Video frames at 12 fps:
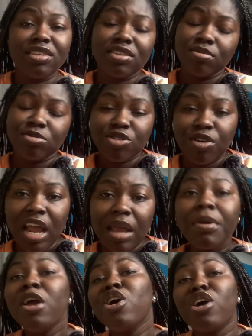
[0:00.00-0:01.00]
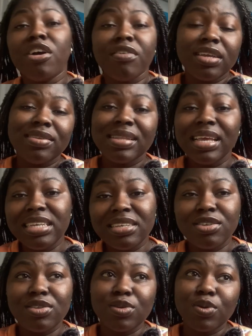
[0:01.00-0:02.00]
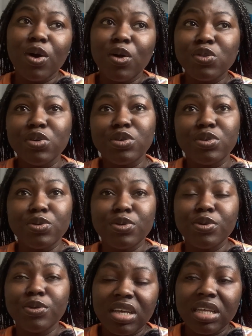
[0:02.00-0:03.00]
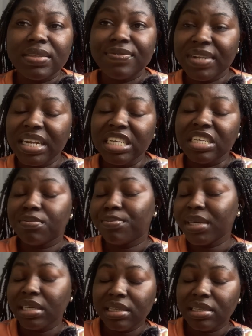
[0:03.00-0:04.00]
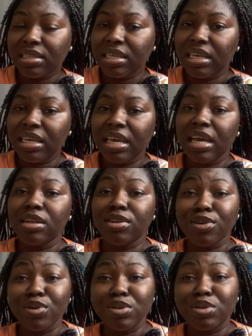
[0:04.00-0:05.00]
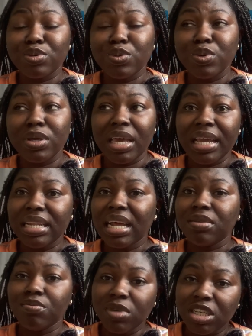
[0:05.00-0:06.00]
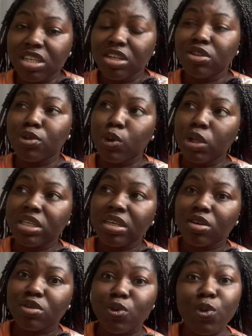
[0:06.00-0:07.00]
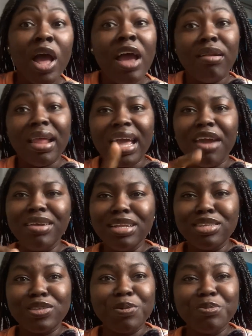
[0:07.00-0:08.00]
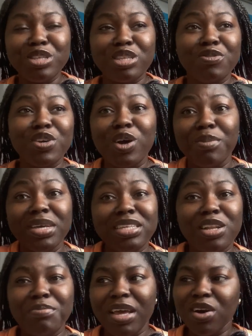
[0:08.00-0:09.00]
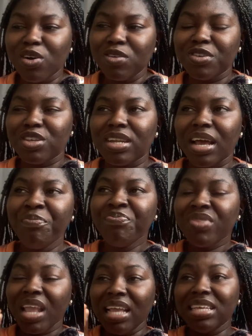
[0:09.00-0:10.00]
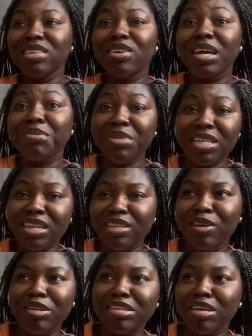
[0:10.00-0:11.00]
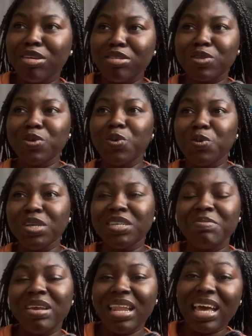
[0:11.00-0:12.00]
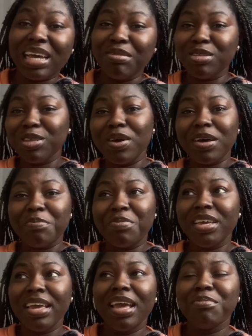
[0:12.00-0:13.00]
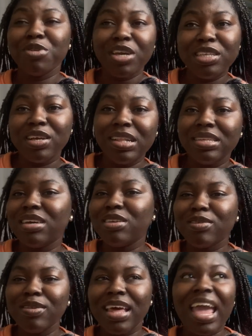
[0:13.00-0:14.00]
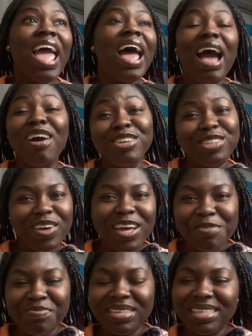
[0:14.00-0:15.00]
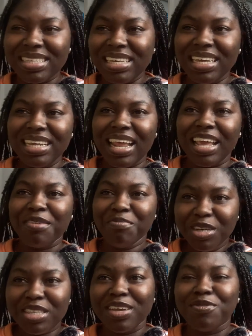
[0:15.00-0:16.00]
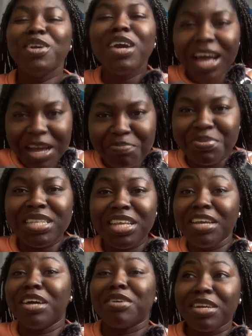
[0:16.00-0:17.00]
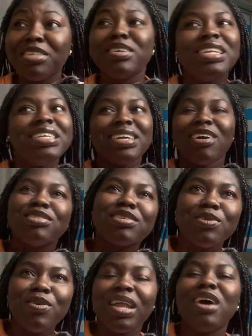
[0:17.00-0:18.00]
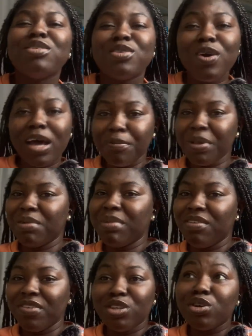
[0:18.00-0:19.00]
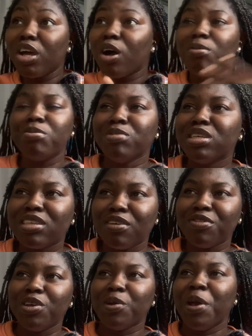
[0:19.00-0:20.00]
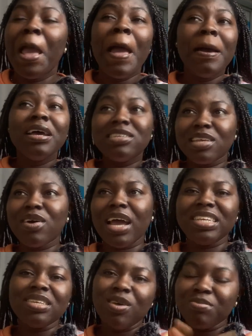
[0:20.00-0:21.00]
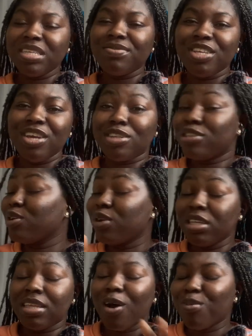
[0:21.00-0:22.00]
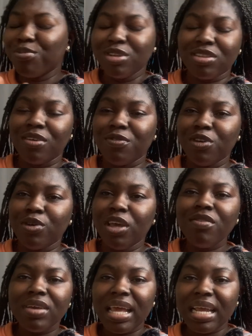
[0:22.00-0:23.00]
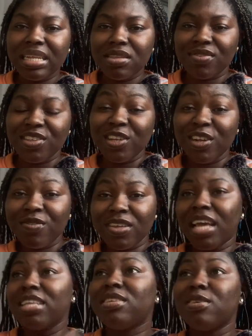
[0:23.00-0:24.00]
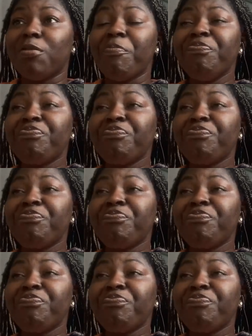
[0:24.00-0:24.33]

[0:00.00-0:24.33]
to subscribe. Congratulations to all those who just finished B E C E and those who gained admission into Holy Child School. Like, I really saw most of you commented on my old video that I just got admission into Holy Child School. Wish me luck. I'm so happy. Yeah, I'm going to Holy Child School. Like, I was so happy seeing like most of you happy that you're going to Holy Child School, and I was so happy that my video helped most of you. So I just hope this video is also going to help most of you. If you like this video, don't forget to